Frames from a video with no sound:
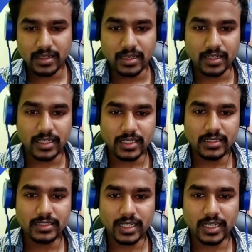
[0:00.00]

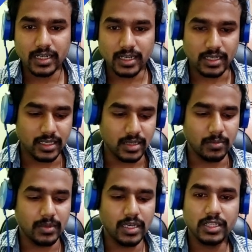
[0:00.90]
Again, select a
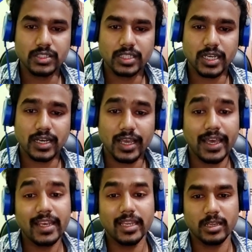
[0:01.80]
image, select
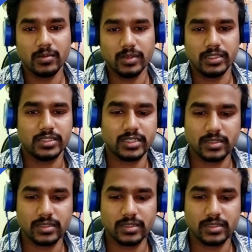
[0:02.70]
an image.